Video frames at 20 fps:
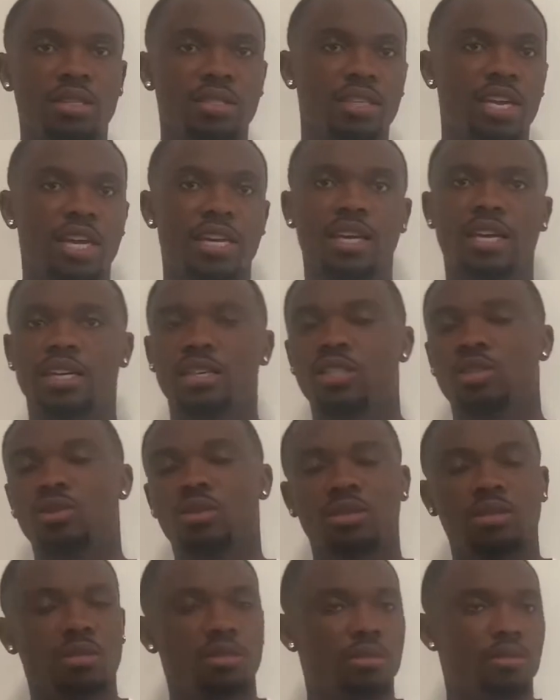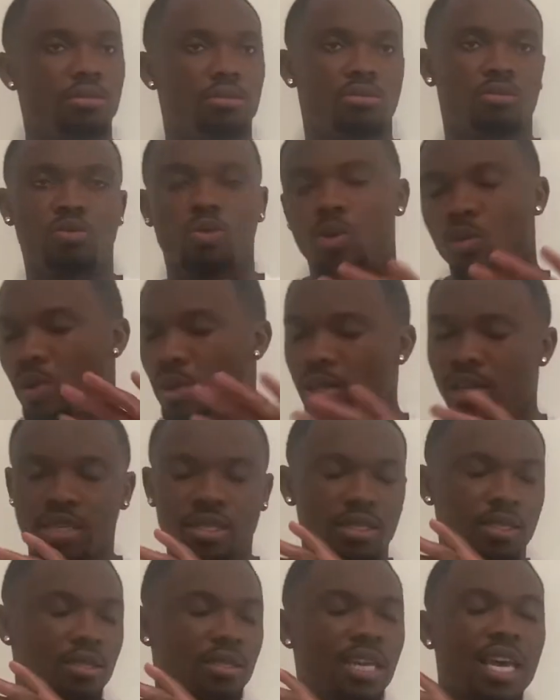and age,
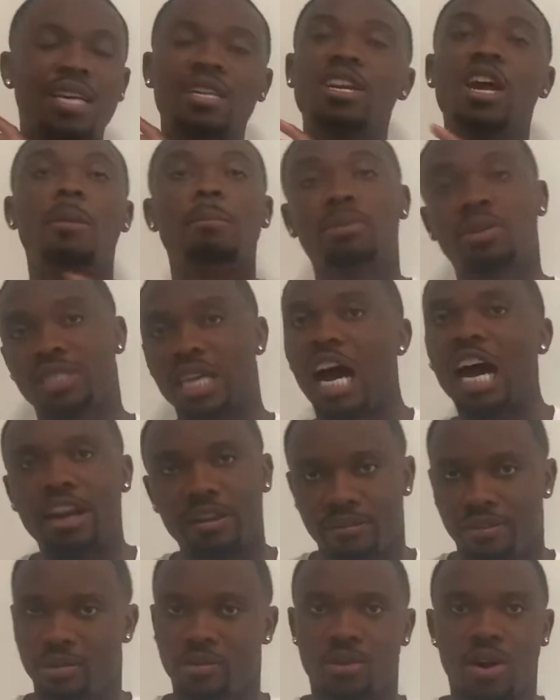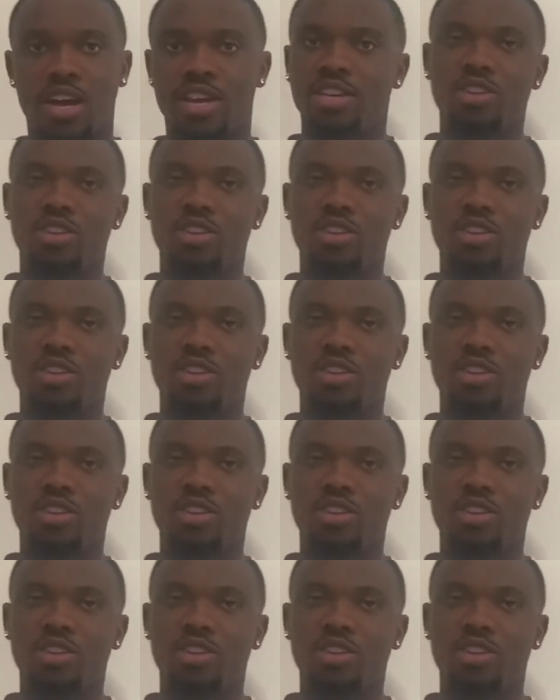let's take numbers out of it, right?